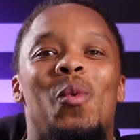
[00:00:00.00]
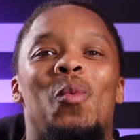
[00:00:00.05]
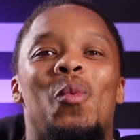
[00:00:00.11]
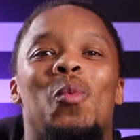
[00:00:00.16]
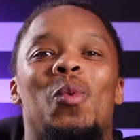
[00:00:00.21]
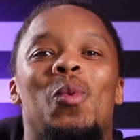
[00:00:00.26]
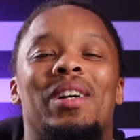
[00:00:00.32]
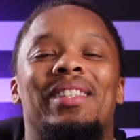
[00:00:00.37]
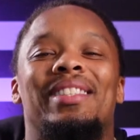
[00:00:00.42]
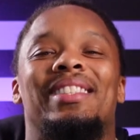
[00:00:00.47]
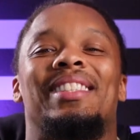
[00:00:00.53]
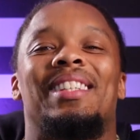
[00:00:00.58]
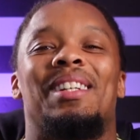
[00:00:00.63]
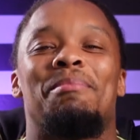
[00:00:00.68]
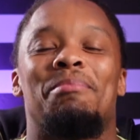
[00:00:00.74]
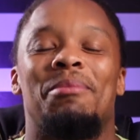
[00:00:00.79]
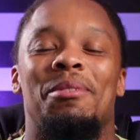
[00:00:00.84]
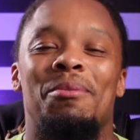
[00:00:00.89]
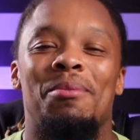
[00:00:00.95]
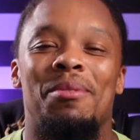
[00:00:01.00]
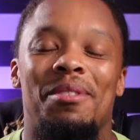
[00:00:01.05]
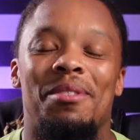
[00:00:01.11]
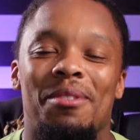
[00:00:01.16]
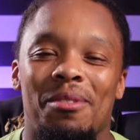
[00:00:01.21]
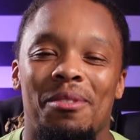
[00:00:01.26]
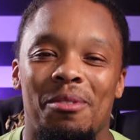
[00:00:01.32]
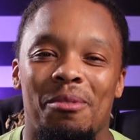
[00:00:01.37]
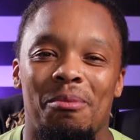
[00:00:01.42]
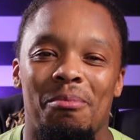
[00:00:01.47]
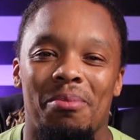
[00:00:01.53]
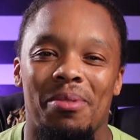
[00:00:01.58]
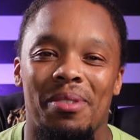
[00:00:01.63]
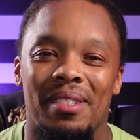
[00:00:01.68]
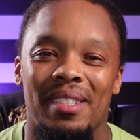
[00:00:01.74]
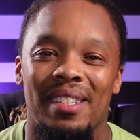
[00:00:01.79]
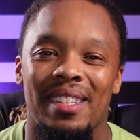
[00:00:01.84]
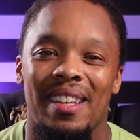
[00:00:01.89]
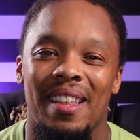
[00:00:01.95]
What's up, YouTube?
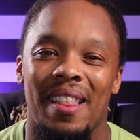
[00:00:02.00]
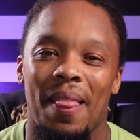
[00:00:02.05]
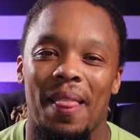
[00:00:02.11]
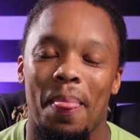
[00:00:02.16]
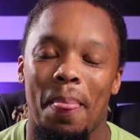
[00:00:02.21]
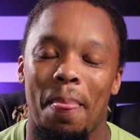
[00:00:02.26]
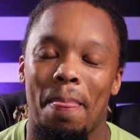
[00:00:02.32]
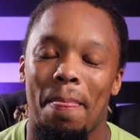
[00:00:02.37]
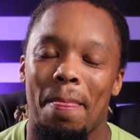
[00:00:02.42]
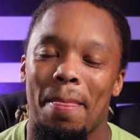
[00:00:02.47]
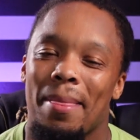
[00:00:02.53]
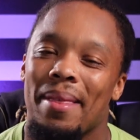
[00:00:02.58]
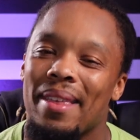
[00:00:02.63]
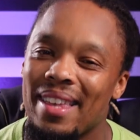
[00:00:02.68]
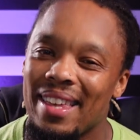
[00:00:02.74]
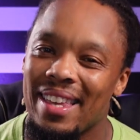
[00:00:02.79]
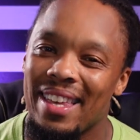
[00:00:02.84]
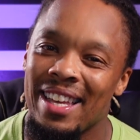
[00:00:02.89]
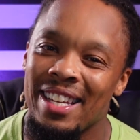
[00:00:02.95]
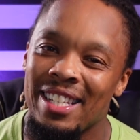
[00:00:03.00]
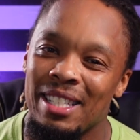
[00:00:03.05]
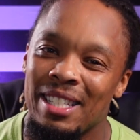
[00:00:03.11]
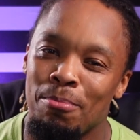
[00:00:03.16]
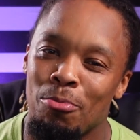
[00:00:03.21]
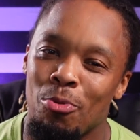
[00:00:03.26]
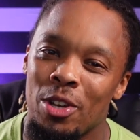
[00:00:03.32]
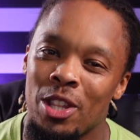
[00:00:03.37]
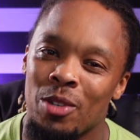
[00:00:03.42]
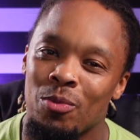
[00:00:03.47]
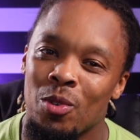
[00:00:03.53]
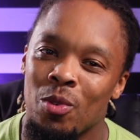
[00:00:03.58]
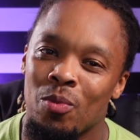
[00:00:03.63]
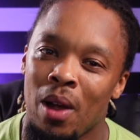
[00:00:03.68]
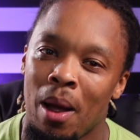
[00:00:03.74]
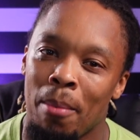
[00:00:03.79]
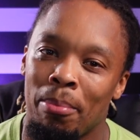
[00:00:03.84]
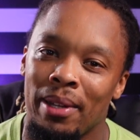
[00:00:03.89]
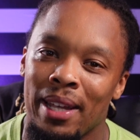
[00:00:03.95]
It's your boy, the Real
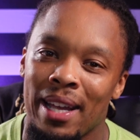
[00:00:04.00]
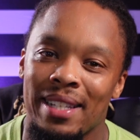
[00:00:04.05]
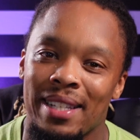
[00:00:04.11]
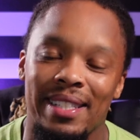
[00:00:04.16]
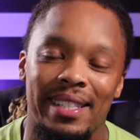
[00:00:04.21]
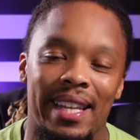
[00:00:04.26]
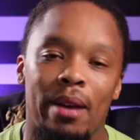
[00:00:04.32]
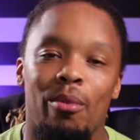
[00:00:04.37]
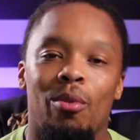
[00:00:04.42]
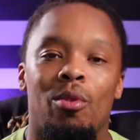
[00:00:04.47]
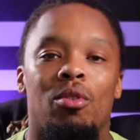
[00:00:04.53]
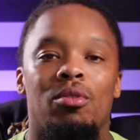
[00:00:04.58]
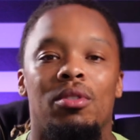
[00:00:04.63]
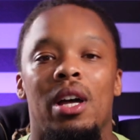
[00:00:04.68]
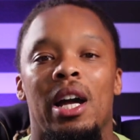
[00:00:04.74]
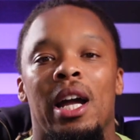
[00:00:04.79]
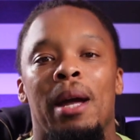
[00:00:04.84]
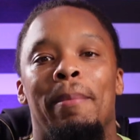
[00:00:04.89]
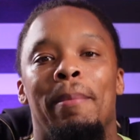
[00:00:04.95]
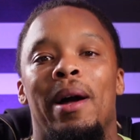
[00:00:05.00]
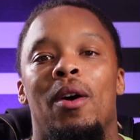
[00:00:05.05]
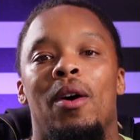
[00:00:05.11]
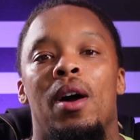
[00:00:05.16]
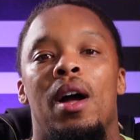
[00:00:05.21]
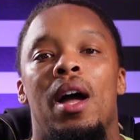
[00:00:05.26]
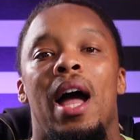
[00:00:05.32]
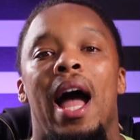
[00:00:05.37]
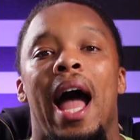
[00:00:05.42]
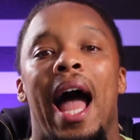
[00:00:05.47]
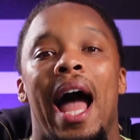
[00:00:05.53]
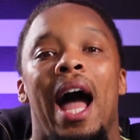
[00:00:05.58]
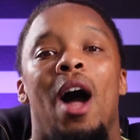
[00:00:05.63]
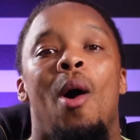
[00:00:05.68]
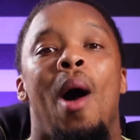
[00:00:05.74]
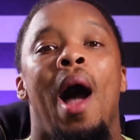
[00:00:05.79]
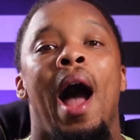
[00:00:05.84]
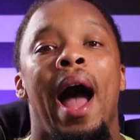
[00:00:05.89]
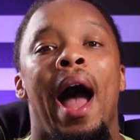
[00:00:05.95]
Rob Blade. Today we're going to talk about
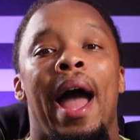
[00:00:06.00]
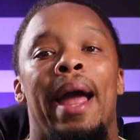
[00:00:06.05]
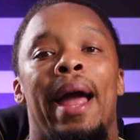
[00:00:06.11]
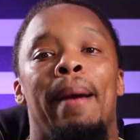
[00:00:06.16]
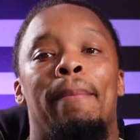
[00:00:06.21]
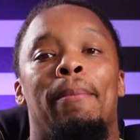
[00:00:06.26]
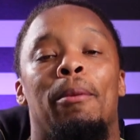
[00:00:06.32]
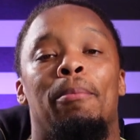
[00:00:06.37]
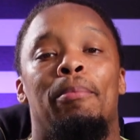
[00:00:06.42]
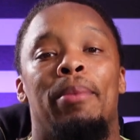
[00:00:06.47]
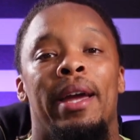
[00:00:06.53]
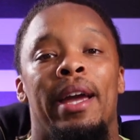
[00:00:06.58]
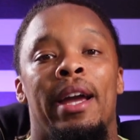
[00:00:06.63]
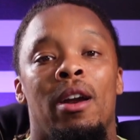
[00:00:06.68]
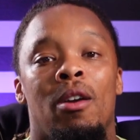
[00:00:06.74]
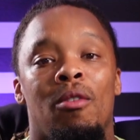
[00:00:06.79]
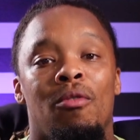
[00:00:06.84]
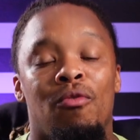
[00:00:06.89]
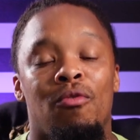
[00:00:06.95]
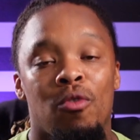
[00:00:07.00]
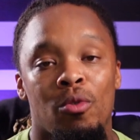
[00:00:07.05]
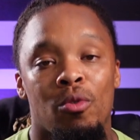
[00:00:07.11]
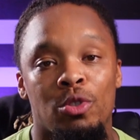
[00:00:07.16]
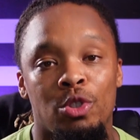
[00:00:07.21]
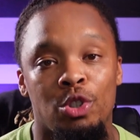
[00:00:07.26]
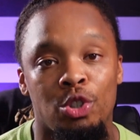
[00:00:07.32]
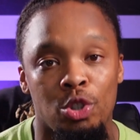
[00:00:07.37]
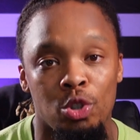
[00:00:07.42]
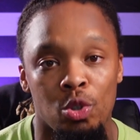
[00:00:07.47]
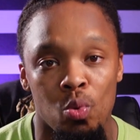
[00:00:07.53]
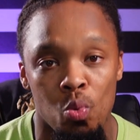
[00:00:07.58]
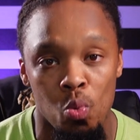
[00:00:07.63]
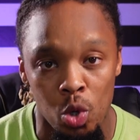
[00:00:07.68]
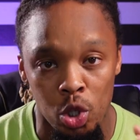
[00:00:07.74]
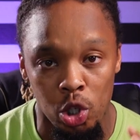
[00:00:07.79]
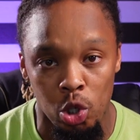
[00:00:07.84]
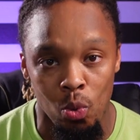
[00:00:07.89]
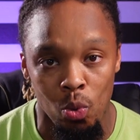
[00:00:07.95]
how I prepare for a shoot.
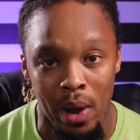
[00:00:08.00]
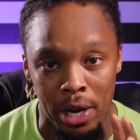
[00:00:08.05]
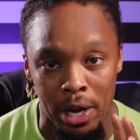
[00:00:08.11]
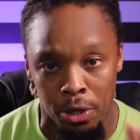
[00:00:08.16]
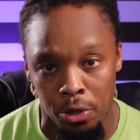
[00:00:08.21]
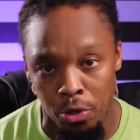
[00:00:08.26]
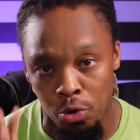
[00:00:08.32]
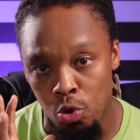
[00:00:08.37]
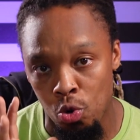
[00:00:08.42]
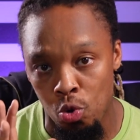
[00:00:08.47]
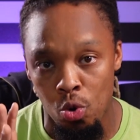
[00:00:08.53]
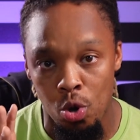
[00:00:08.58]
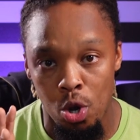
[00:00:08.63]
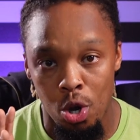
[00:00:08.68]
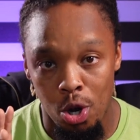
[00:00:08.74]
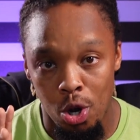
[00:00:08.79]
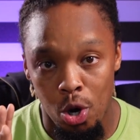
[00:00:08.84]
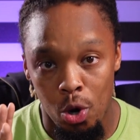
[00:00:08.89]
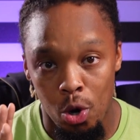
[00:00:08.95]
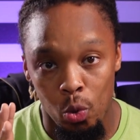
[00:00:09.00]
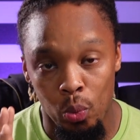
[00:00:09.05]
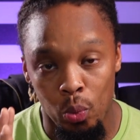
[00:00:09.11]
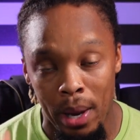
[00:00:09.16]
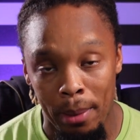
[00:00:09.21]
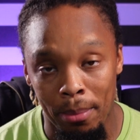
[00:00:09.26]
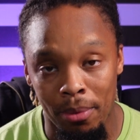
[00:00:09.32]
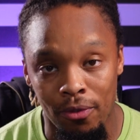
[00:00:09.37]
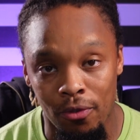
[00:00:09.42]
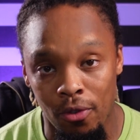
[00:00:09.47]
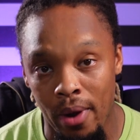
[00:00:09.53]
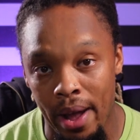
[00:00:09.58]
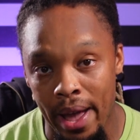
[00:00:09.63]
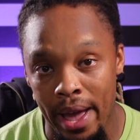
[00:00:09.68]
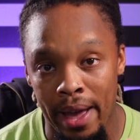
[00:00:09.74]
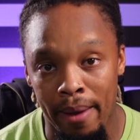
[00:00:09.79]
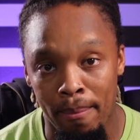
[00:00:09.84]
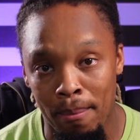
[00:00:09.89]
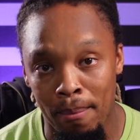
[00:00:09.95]
What do I do right before I
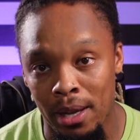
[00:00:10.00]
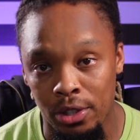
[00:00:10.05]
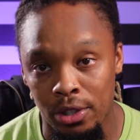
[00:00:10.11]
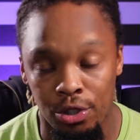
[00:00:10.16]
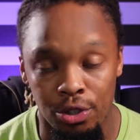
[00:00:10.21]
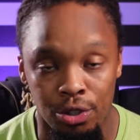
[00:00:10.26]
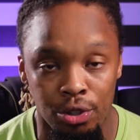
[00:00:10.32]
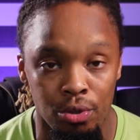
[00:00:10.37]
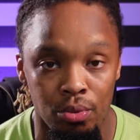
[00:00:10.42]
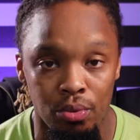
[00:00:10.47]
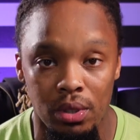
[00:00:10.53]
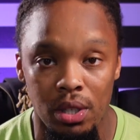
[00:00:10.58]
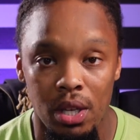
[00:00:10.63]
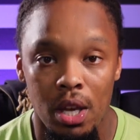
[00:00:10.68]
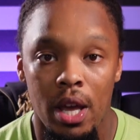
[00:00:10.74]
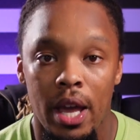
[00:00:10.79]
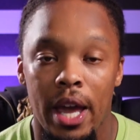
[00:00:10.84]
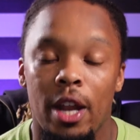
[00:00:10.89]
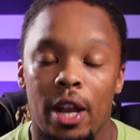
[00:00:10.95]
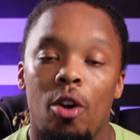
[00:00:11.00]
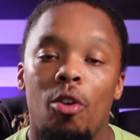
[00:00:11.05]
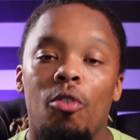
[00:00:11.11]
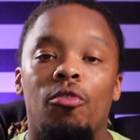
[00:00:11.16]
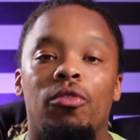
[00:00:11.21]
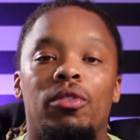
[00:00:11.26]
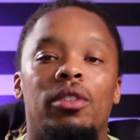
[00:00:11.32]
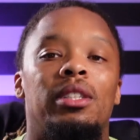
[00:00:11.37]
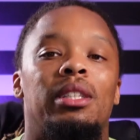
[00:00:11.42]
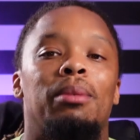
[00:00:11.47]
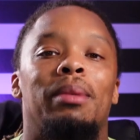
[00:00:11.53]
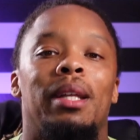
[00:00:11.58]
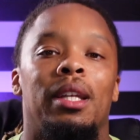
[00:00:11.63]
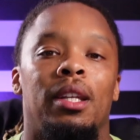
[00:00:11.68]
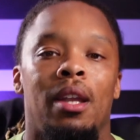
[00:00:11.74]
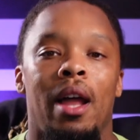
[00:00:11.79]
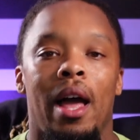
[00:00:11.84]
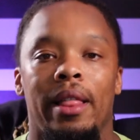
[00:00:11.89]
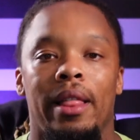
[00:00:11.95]
have my shoot? And hopefully some of
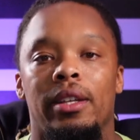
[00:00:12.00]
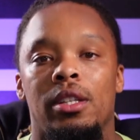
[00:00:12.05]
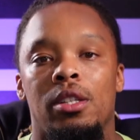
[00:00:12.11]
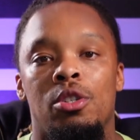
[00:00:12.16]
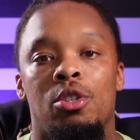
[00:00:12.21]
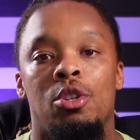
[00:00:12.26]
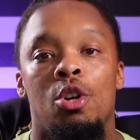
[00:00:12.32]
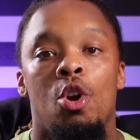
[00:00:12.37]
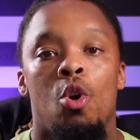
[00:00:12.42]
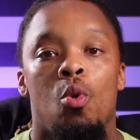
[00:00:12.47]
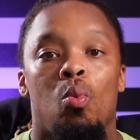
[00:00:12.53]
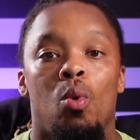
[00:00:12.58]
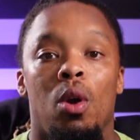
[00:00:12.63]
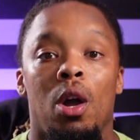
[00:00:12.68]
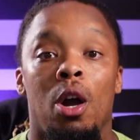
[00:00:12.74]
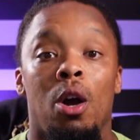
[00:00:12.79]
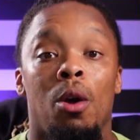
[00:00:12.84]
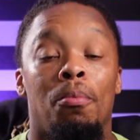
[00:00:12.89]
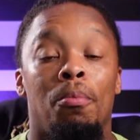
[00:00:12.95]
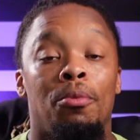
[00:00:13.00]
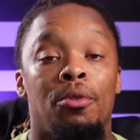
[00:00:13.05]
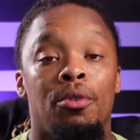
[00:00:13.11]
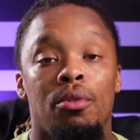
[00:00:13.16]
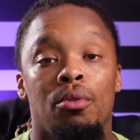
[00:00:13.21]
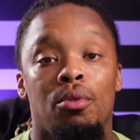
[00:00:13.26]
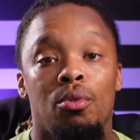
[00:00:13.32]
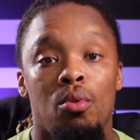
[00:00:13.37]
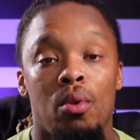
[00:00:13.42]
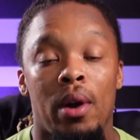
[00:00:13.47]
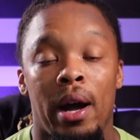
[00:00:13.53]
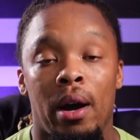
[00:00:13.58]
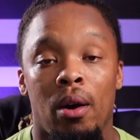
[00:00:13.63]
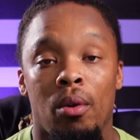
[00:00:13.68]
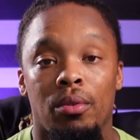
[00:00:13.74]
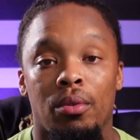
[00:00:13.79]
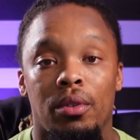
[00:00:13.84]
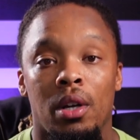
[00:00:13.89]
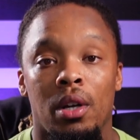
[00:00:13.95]
that knowledge will help you
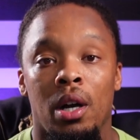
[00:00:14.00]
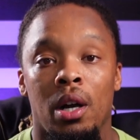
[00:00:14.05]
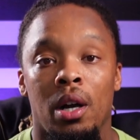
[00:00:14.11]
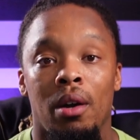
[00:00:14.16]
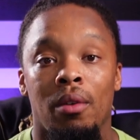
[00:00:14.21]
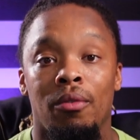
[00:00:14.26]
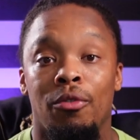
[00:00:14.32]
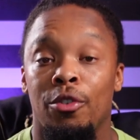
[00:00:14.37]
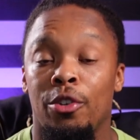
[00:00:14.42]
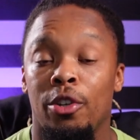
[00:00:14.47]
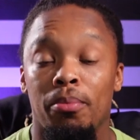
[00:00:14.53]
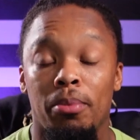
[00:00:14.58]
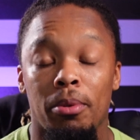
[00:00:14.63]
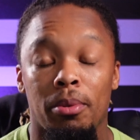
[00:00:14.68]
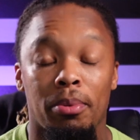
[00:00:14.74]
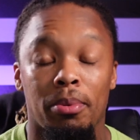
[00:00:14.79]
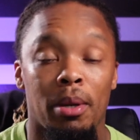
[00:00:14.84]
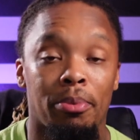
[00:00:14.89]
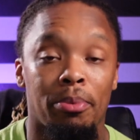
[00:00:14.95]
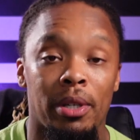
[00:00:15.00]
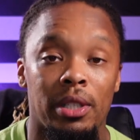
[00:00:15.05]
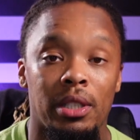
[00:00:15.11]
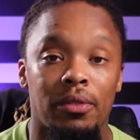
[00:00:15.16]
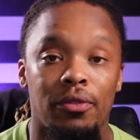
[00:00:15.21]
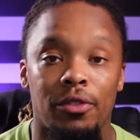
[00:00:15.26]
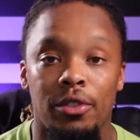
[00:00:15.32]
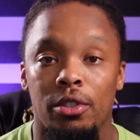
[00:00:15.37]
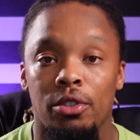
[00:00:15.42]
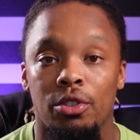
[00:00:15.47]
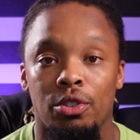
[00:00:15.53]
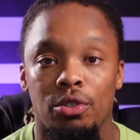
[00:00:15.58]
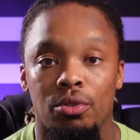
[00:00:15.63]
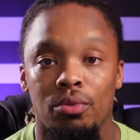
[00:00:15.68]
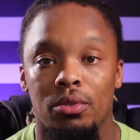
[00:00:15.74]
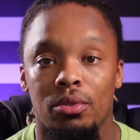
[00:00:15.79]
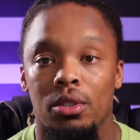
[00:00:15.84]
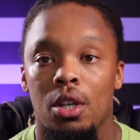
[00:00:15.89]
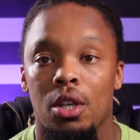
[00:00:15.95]
out for your preparation for your
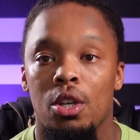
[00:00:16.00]
shoots.